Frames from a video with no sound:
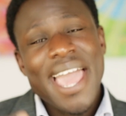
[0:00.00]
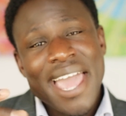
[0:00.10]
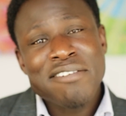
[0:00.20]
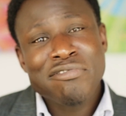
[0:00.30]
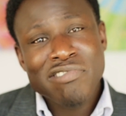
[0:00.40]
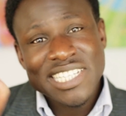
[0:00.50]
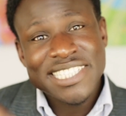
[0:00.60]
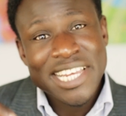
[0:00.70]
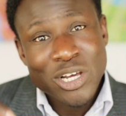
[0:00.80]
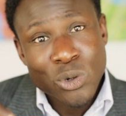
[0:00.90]
every
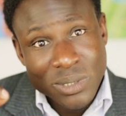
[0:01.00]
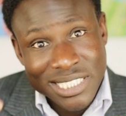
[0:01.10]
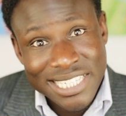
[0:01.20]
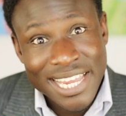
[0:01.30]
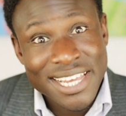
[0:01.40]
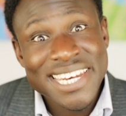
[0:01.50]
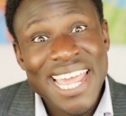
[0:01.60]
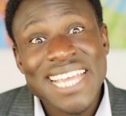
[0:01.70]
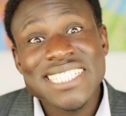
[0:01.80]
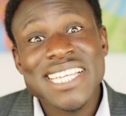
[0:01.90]
single second
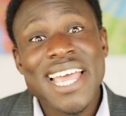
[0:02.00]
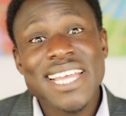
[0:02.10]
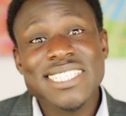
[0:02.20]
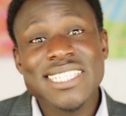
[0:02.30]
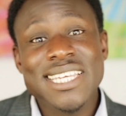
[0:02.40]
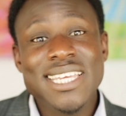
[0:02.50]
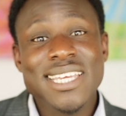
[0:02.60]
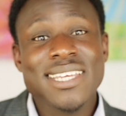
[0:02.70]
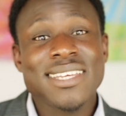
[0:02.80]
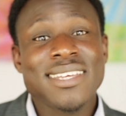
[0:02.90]

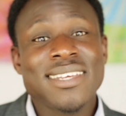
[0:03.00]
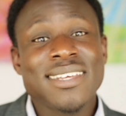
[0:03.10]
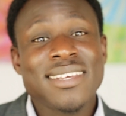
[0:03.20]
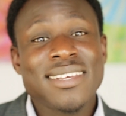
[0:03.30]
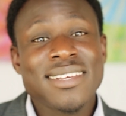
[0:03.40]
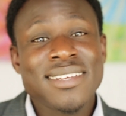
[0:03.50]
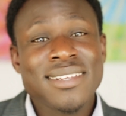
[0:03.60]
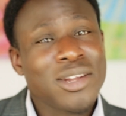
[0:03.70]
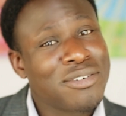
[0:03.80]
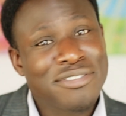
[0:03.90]
anxiety,
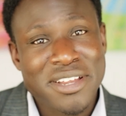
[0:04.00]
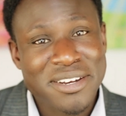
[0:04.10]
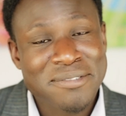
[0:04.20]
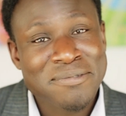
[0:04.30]
not fun.